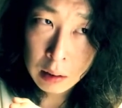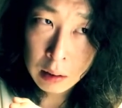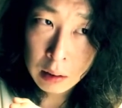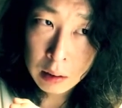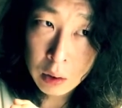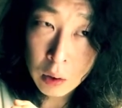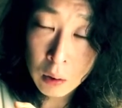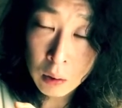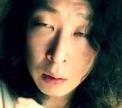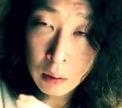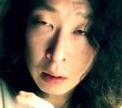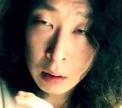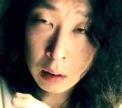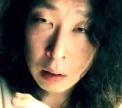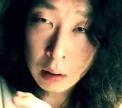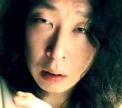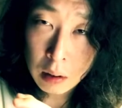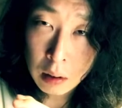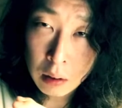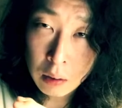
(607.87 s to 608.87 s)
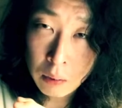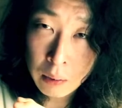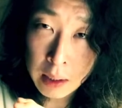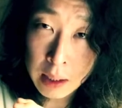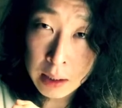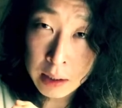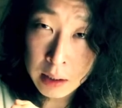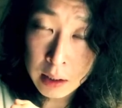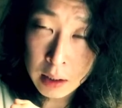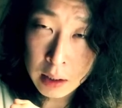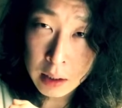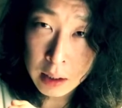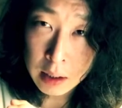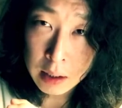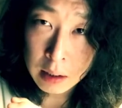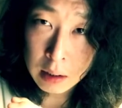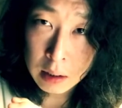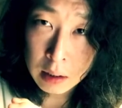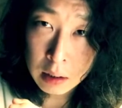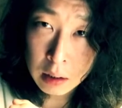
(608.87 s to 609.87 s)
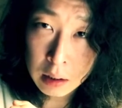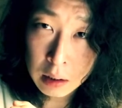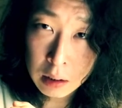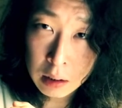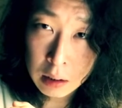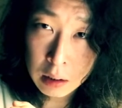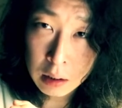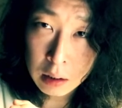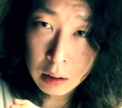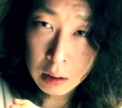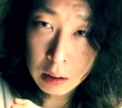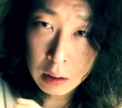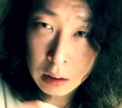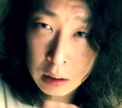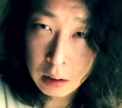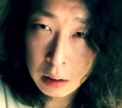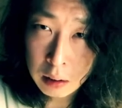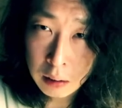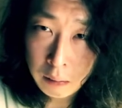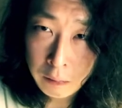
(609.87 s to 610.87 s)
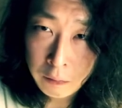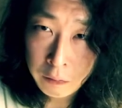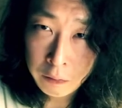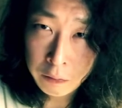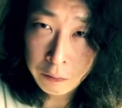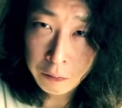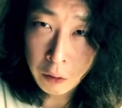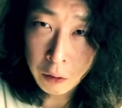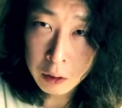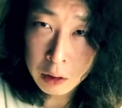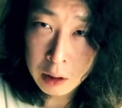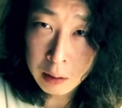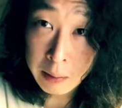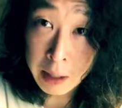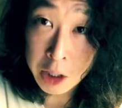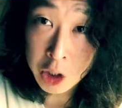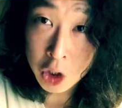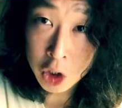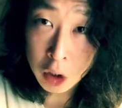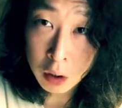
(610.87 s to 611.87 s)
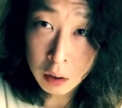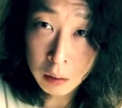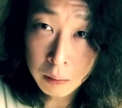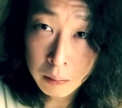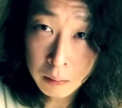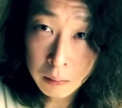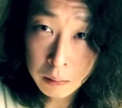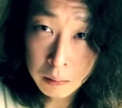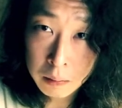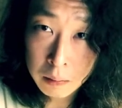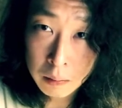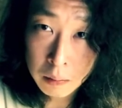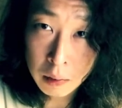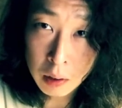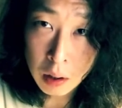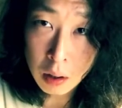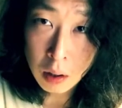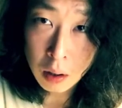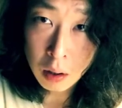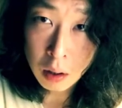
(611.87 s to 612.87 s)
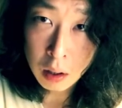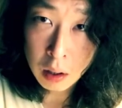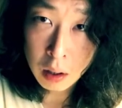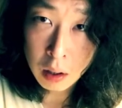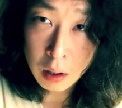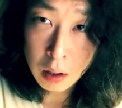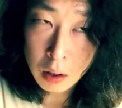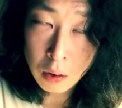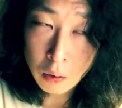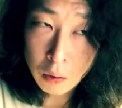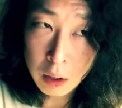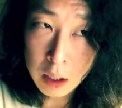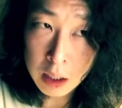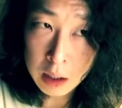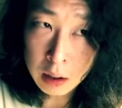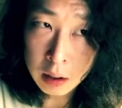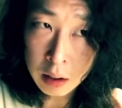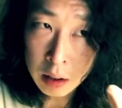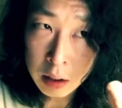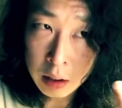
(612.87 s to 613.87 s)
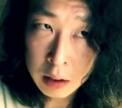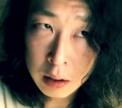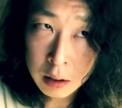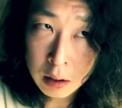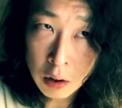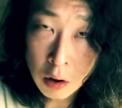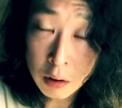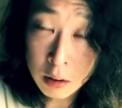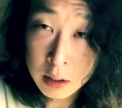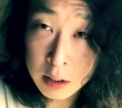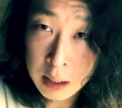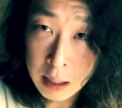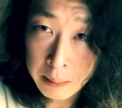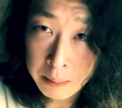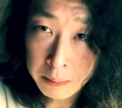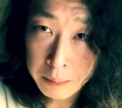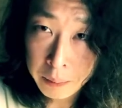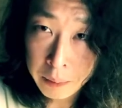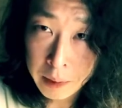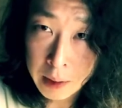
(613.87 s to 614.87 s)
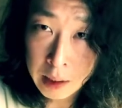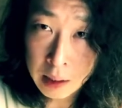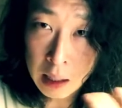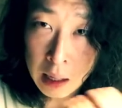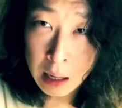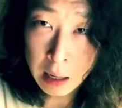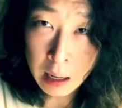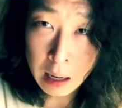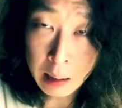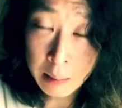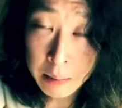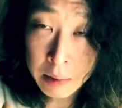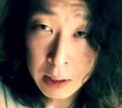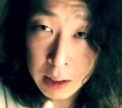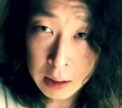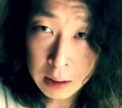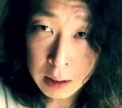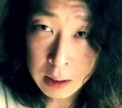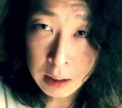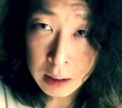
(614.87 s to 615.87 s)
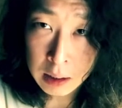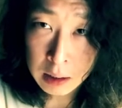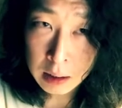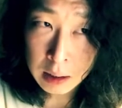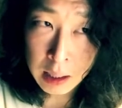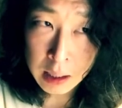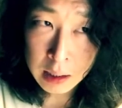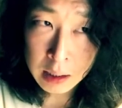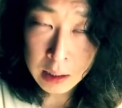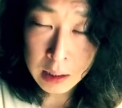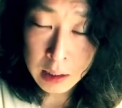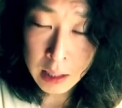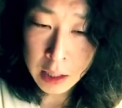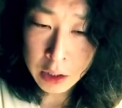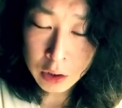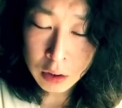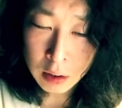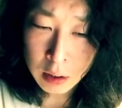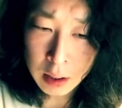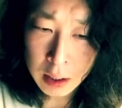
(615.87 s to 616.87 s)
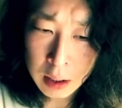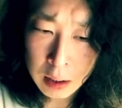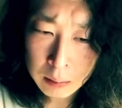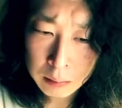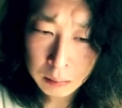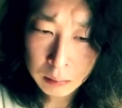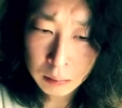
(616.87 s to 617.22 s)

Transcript: so when I see this fourth dimension in this concept that I'm thinking, that is actually